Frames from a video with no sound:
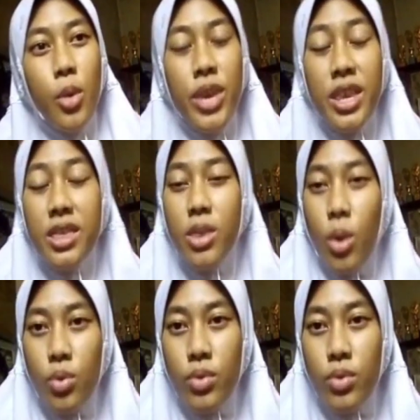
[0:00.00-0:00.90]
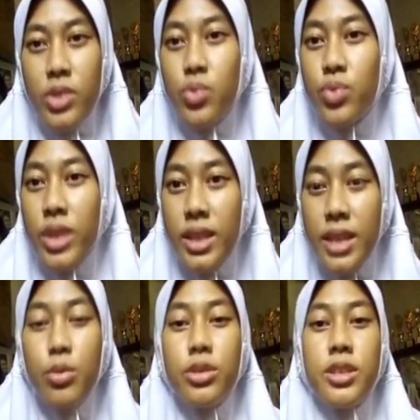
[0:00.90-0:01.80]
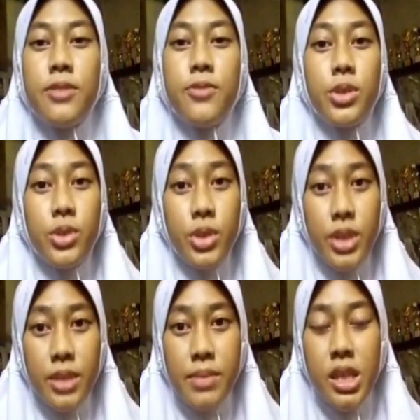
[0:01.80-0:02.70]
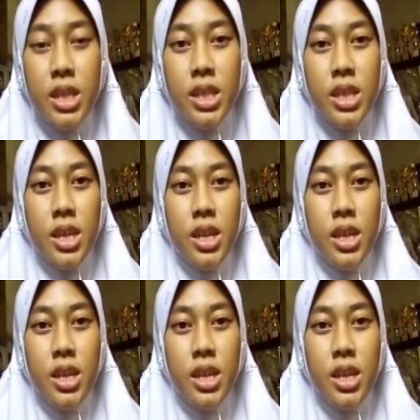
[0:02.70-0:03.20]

we know it's really important for students because